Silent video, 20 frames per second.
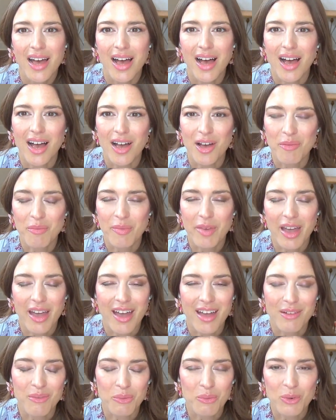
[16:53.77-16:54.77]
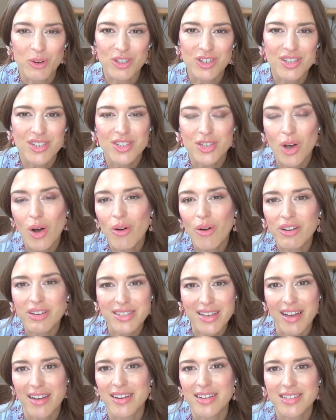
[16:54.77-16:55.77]
and we're just so
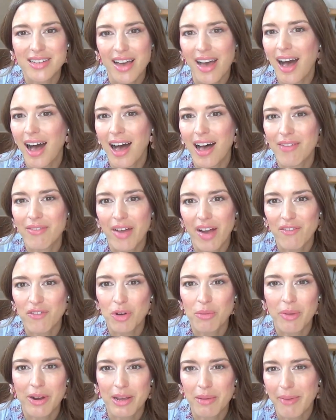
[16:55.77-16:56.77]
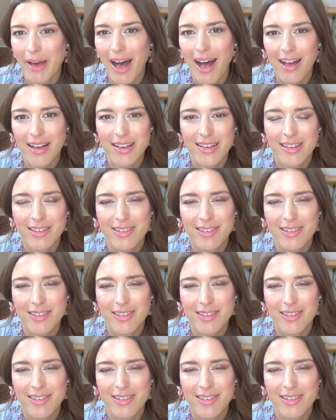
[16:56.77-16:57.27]
excited to have everybody back.